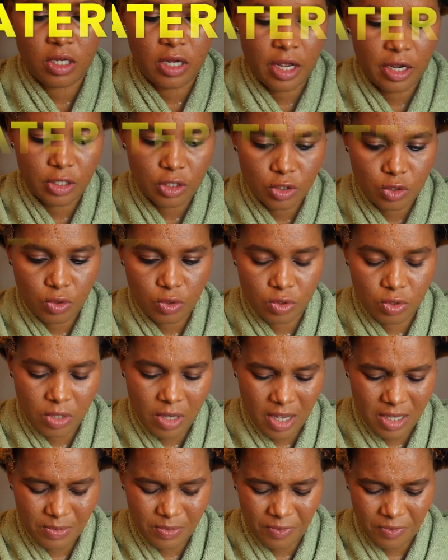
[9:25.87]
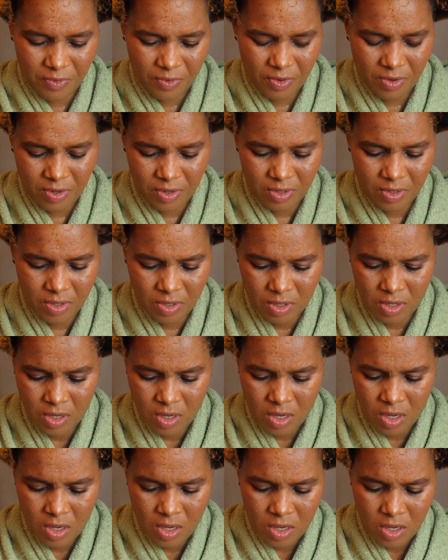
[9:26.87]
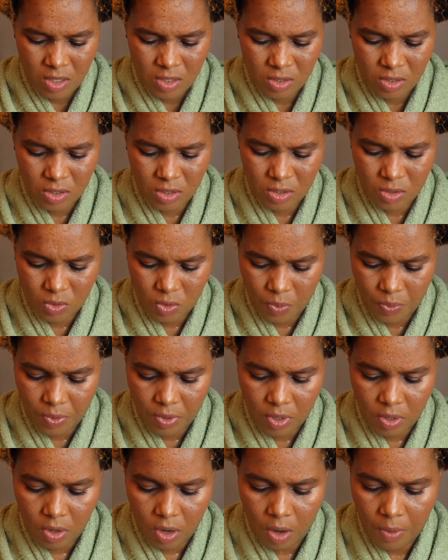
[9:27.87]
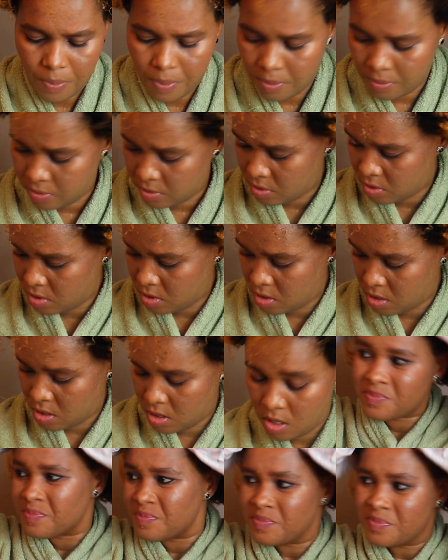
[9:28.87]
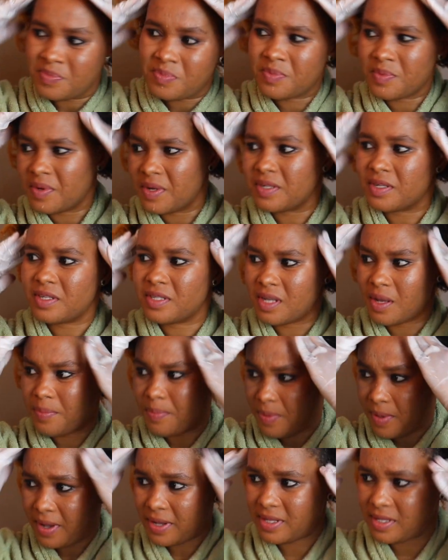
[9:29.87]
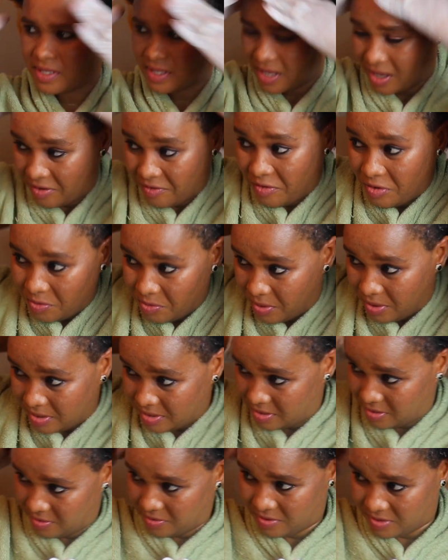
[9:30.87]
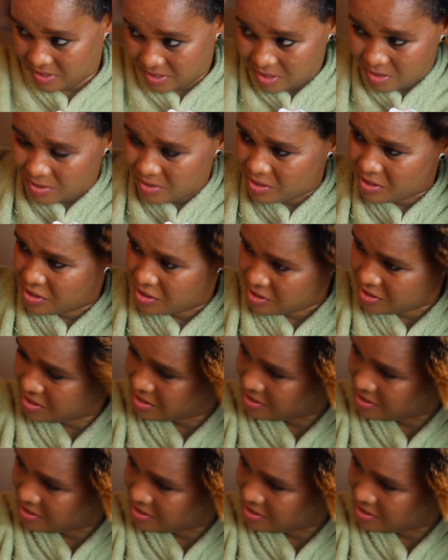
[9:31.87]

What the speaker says: that I showed you guys before. Just open it up. I just apply it everywhere. It's a conditioner.